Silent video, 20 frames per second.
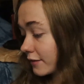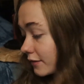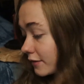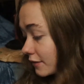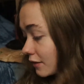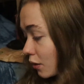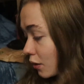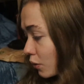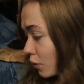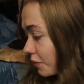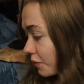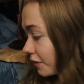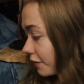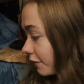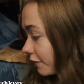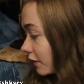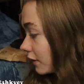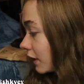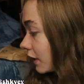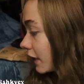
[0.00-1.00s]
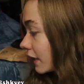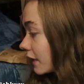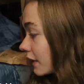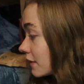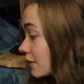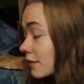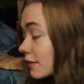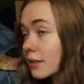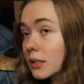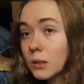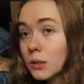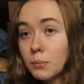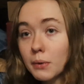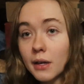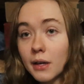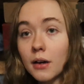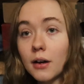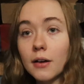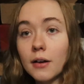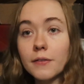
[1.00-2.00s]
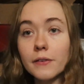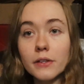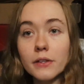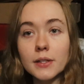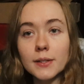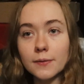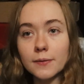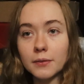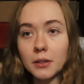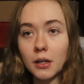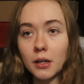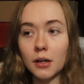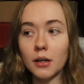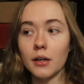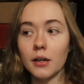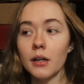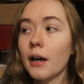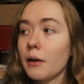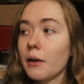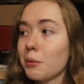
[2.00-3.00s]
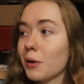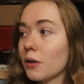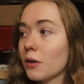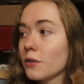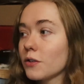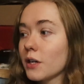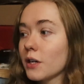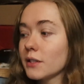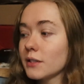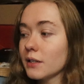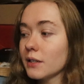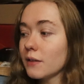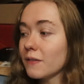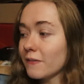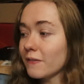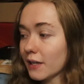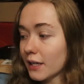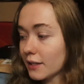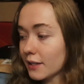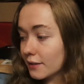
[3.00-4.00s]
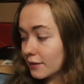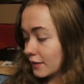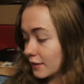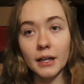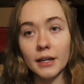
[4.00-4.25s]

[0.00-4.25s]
so if the lighting's a little bit off in this vlog, I apologize in advance.